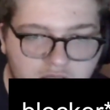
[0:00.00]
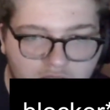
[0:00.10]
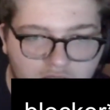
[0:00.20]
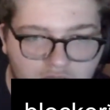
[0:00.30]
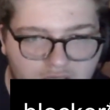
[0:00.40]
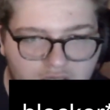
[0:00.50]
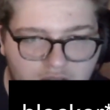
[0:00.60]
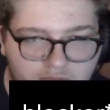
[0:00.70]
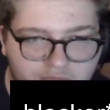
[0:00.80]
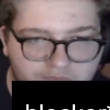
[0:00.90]
Uh,
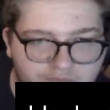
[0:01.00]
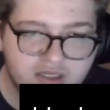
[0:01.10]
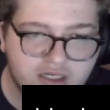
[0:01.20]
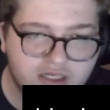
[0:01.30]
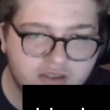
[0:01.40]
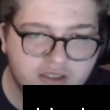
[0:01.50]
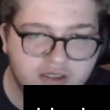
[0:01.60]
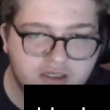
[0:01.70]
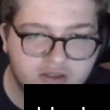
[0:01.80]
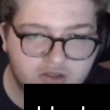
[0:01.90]
I only did
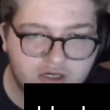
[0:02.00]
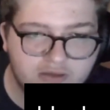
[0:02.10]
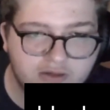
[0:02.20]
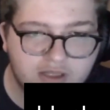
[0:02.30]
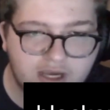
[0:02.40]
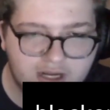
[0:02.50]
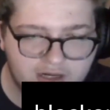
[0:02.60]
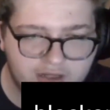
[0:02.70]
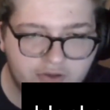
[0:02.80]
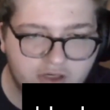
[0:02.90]
I, mean, yeah, I did
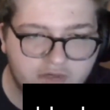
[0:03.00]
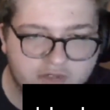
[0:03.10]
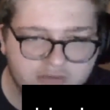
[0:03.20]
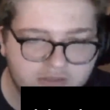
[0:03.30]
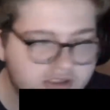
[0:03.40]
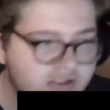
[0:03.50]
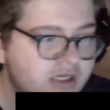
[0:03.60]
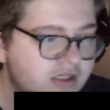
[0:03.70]
three of these, which is kind of